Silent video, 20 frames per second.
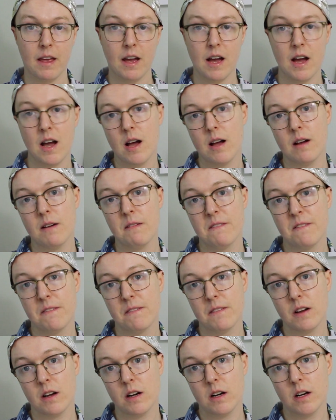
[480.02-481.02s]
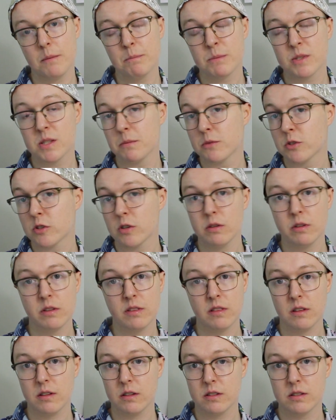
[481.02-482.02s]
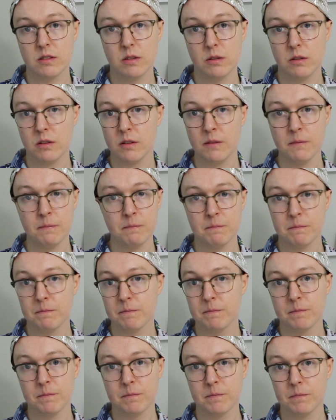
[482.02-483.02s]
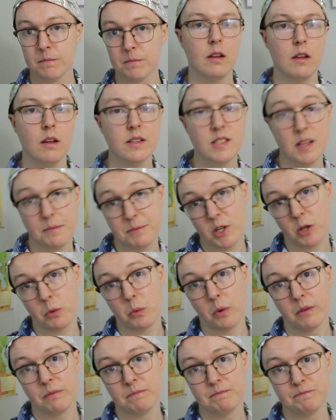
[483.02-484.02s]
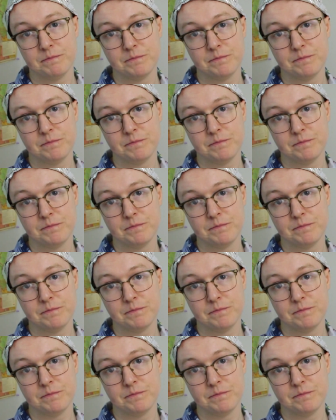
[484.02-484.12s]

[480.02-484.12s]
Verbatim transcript: have some truth to them, except your one.